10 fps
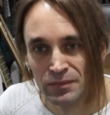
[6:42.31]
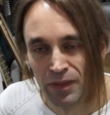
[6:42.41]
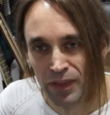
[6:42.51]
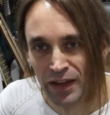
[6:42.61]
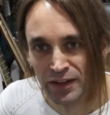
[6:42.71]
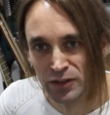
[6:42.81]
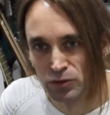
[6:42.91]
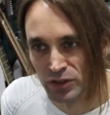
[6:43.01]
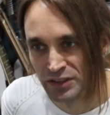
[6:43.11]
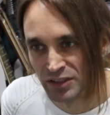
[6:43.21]
than
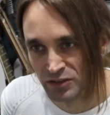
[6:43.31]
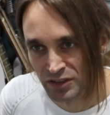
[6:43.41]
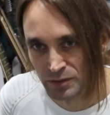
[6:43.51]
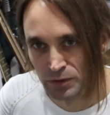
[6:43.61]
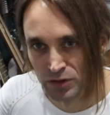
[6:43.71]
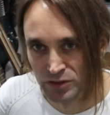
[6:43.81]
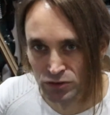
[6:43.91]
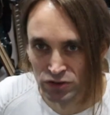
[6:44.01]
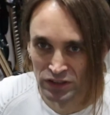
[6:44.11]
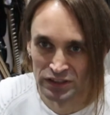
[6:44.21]
usual guitar tracks, because
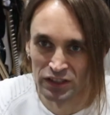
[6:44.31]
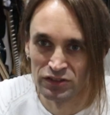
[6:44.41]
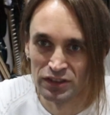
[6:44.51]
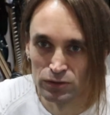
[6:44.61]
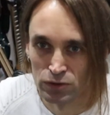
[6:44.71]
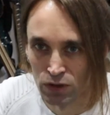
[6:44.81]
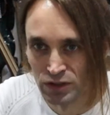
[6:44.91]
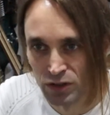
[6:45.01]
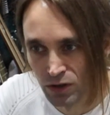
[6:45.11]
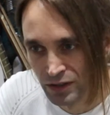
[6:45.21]
usual guitar track you turn it
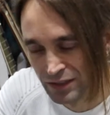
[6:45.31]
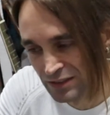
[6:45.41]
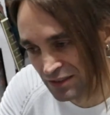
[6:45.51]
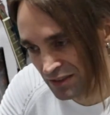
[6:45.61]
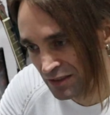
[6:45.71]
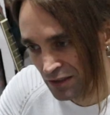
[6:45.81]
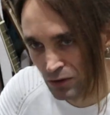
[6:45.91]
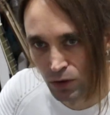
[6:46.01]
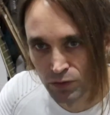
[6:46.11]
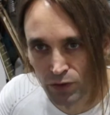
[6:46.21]
on and it's
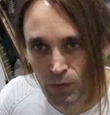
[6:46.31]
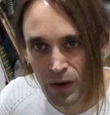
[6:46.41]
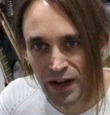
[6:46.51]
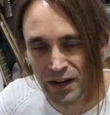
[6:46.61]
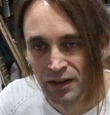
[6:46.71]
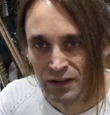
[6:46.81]
going for a while,